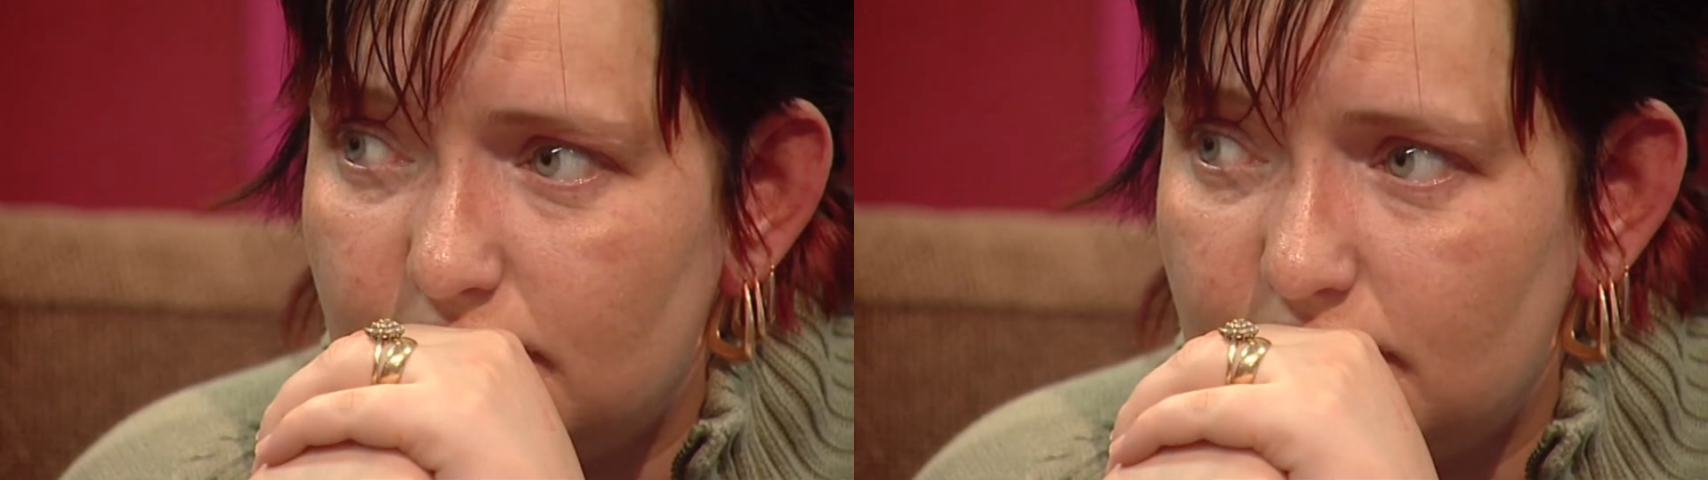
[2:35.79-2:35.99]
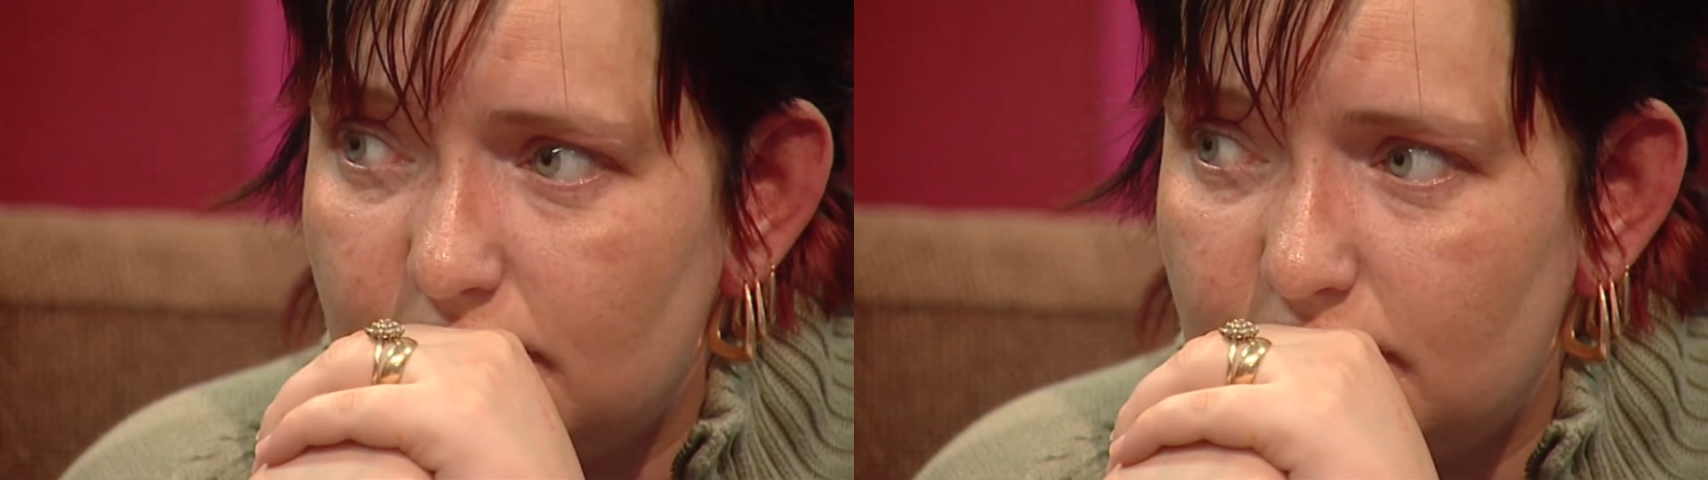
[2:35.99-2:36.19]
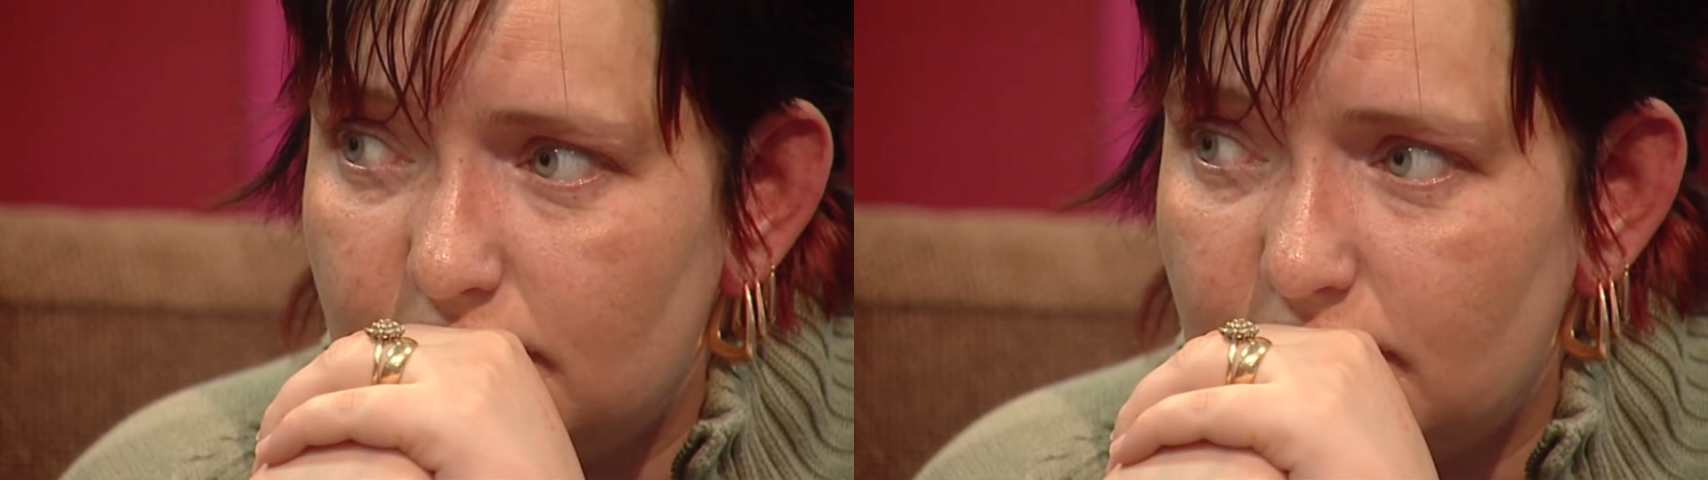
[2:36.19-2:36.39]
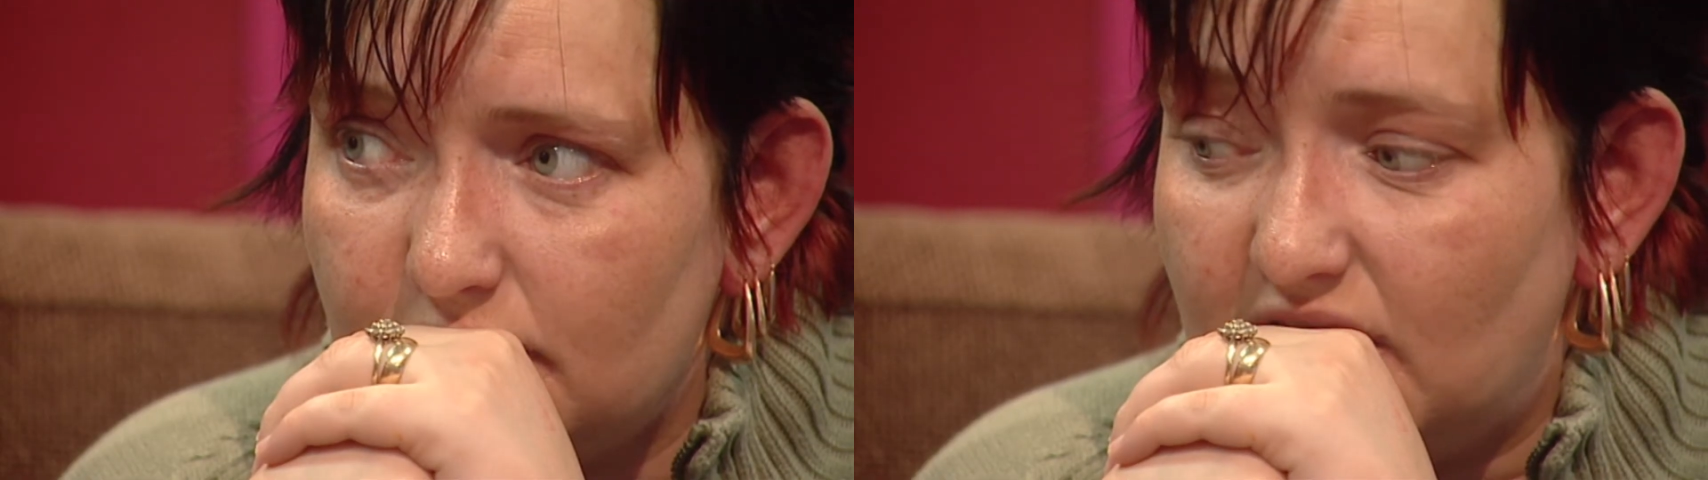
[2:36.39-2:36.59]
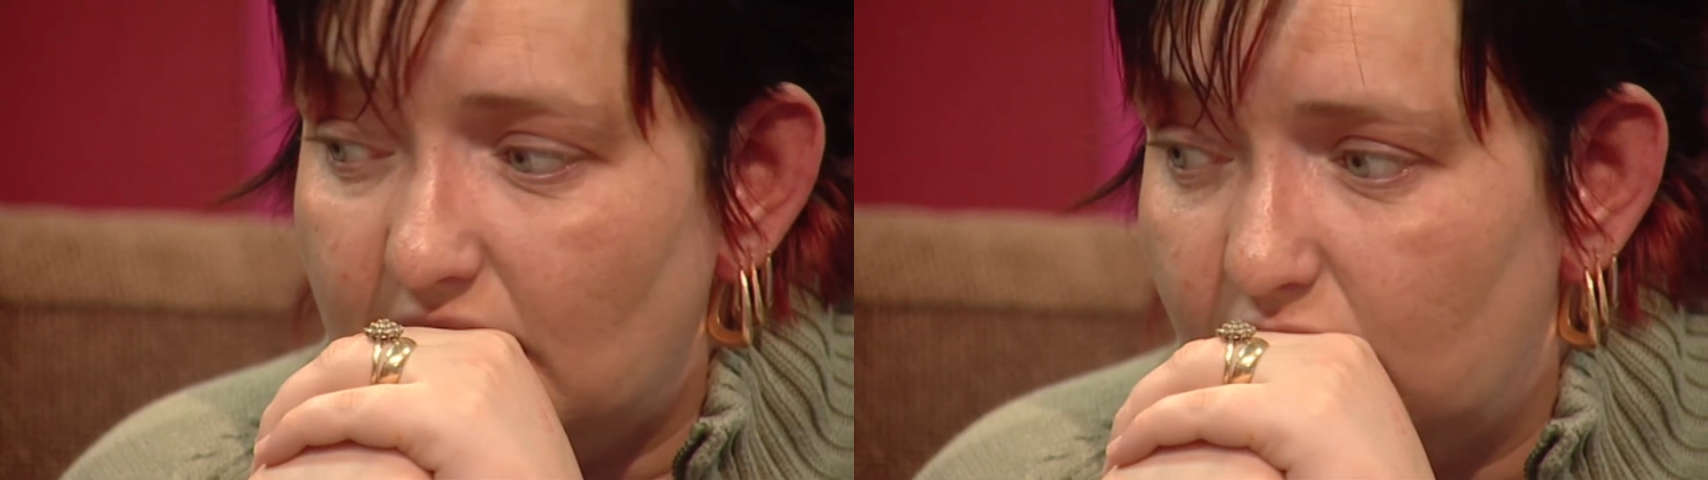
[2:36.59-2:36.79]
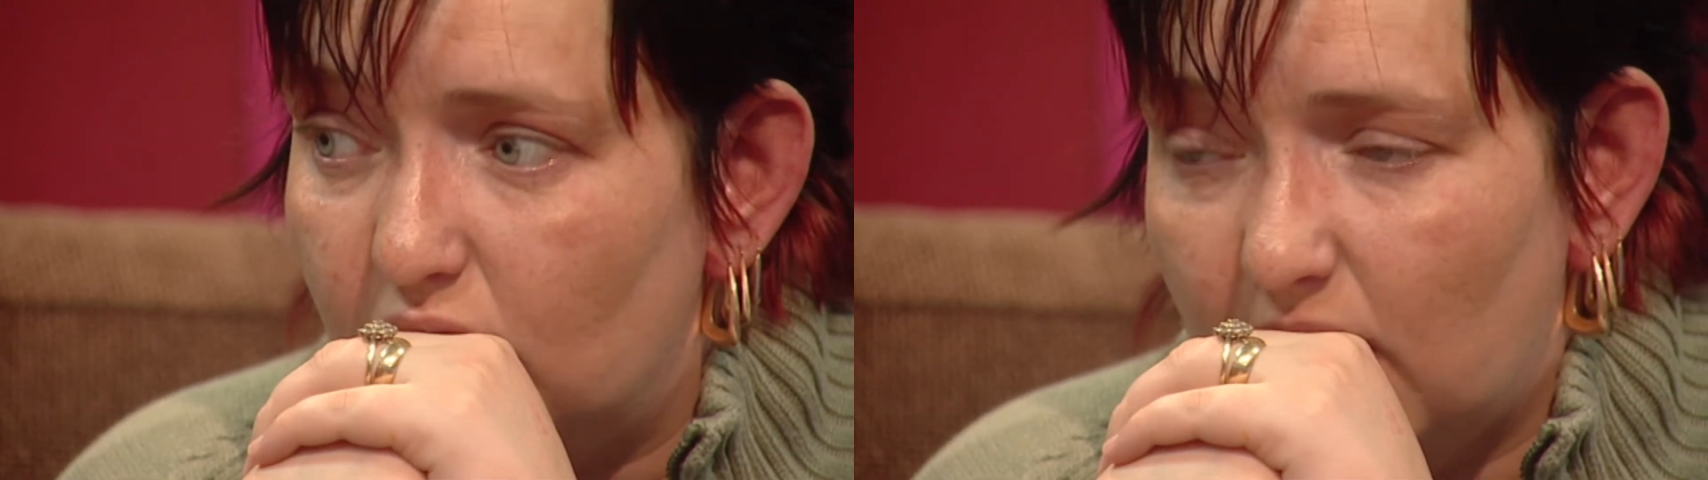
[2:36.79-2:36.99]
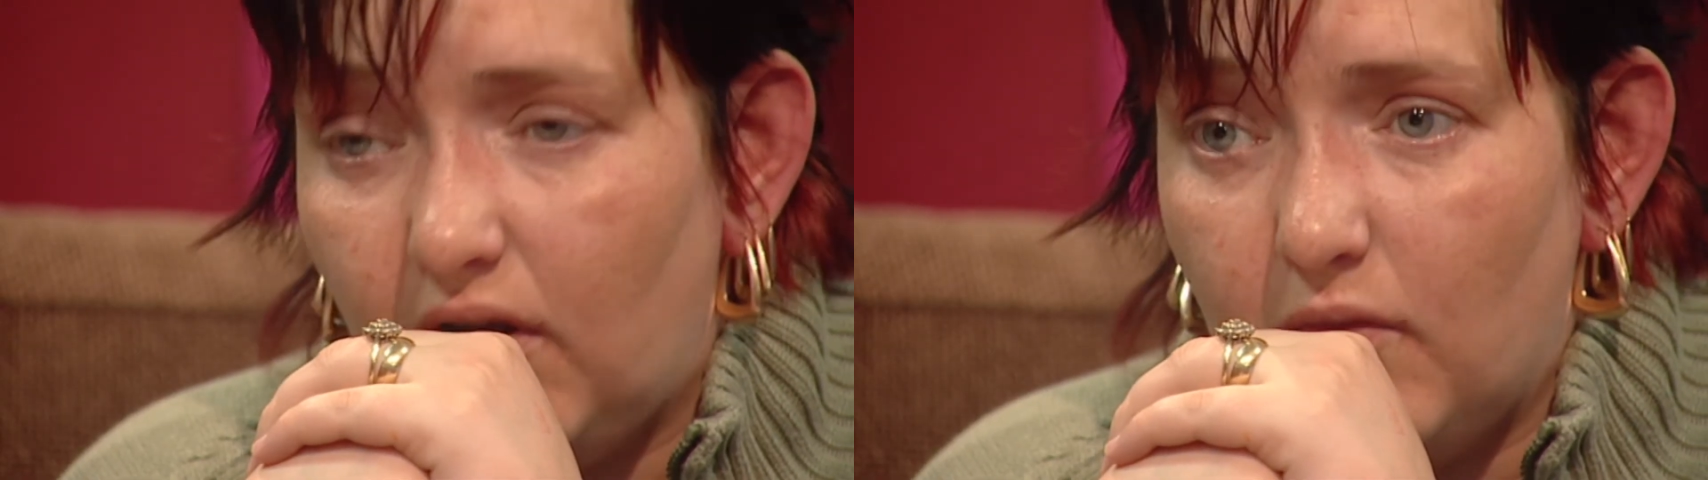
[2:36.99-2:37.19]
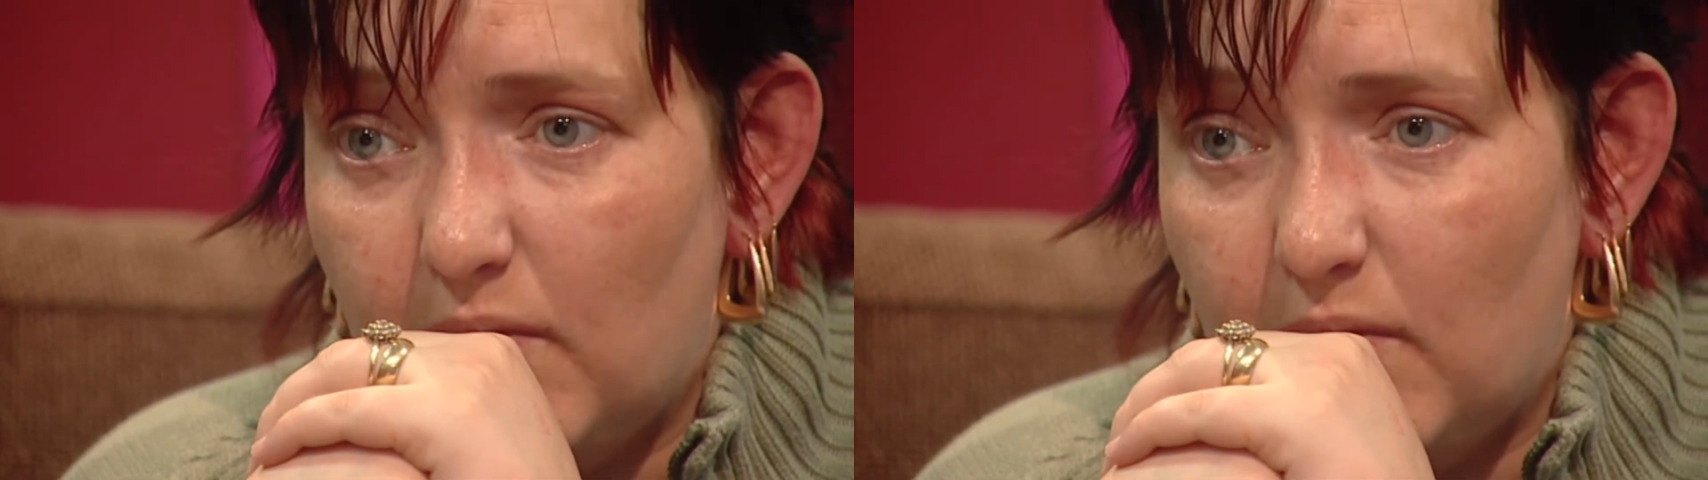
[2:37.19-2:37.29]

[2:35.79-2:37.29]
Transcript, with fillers: gone through? That you've come a long